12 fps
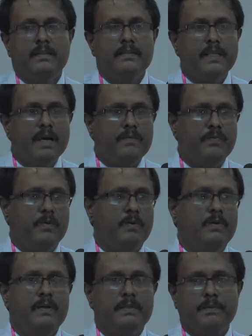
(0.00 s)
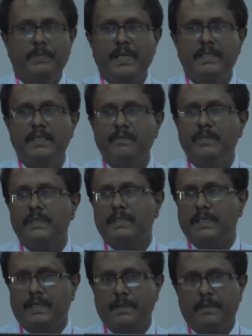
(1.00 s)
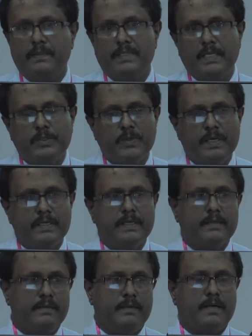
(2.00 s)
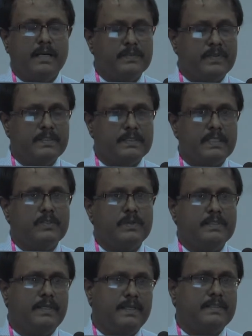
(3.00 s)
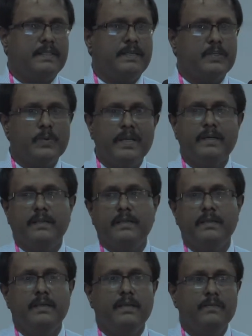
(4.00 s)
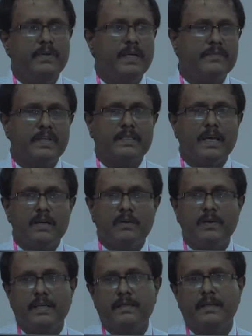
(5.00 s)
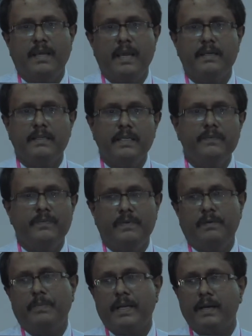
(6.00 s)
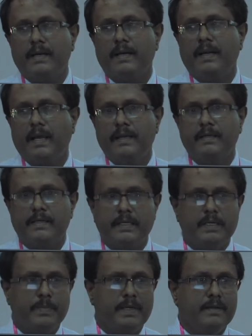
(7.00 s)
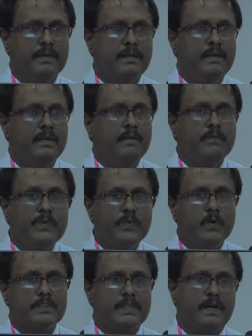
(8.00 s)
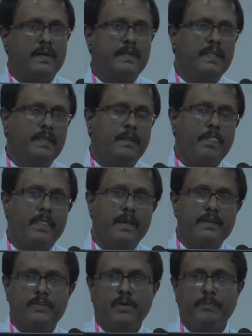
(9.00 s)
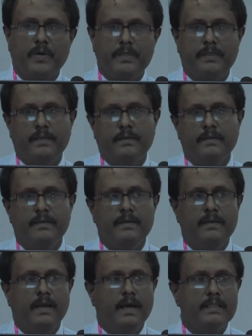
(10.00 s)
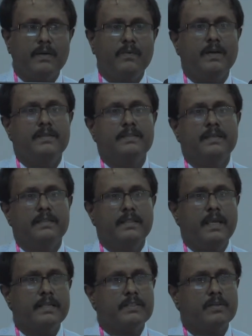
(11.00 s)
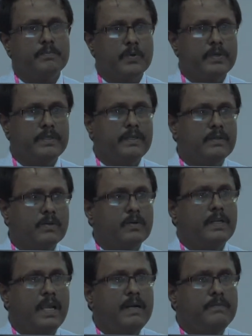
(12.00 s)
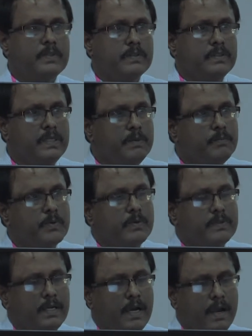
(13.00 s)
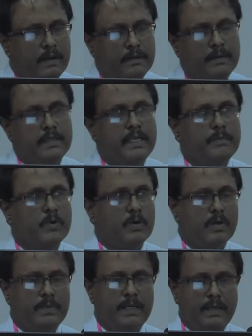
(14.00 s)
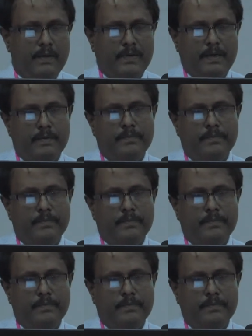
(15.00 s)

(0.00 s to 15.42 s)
Therefore, the patient with saturated transferrin saturation less than 20, we have to calculate and give parenteral iron treatment before starting erythropoietin. Otherwise, the erythropoietin not help to improve the hemoglobin level.